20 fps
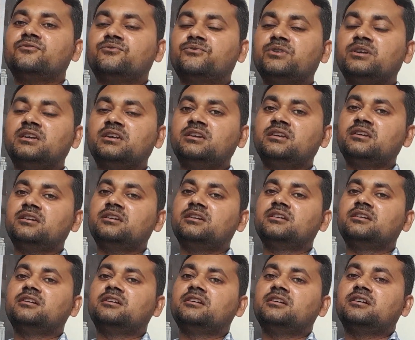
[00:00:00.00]
we
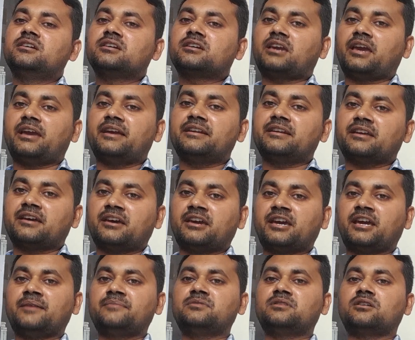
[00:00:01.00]
can
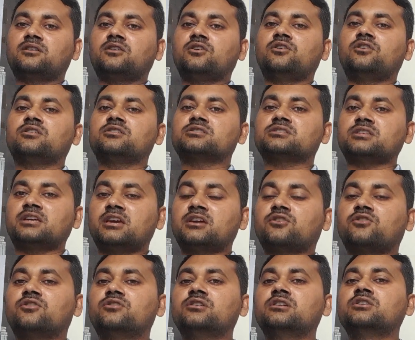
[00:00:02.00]
have the laws
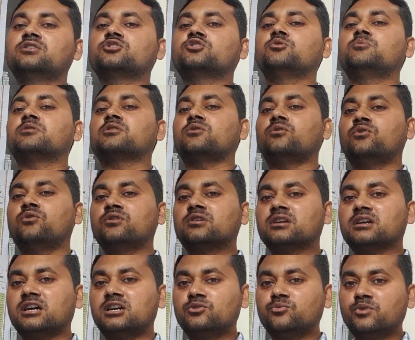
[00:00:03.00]
according to our
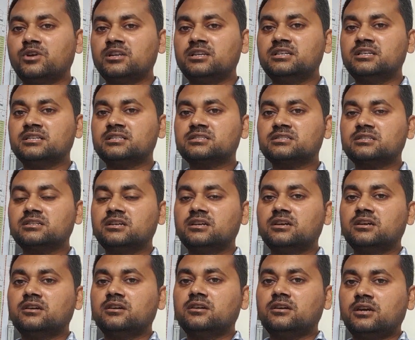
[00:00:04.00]
own convenience,
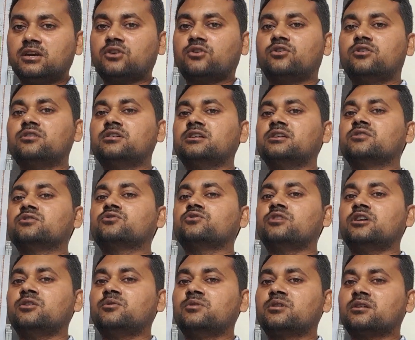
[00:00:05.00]
according to
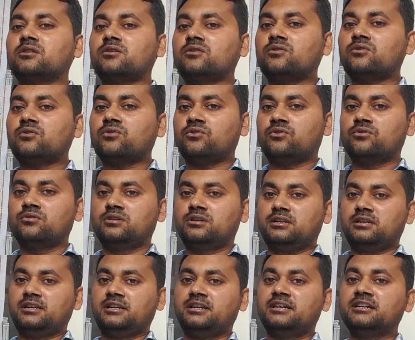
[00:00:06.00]
our own
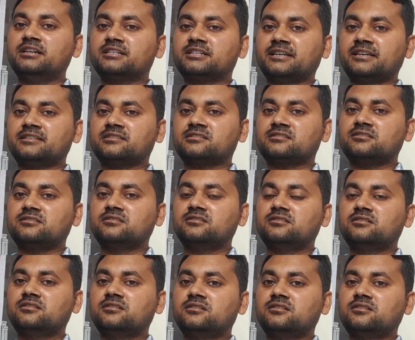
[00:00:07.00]
interest.
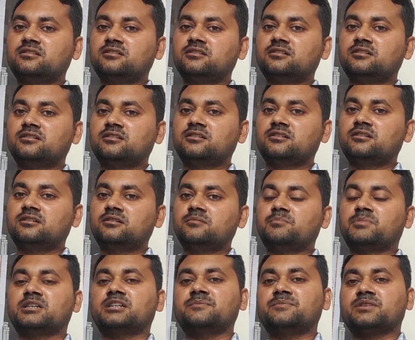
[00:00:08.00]

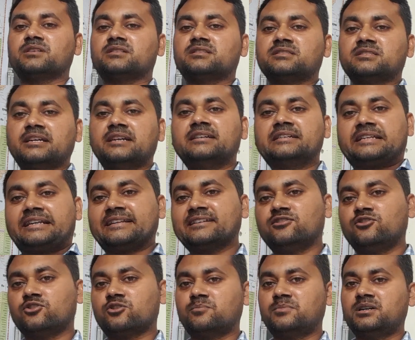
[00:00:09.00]
But if the central
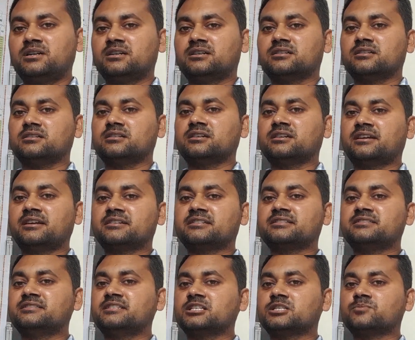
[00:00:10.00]
government gets
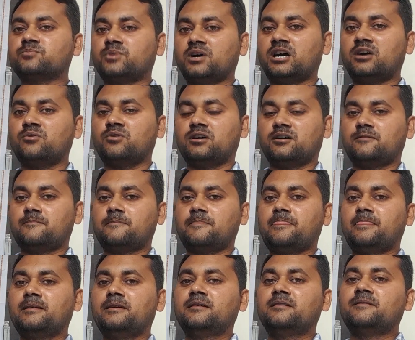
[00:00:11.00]
this power,
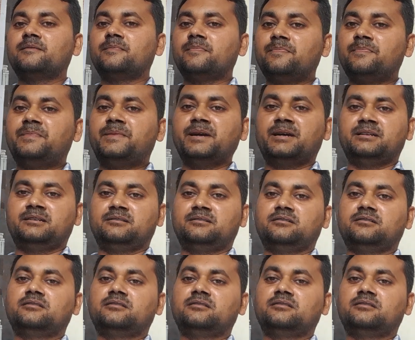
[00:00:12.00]
then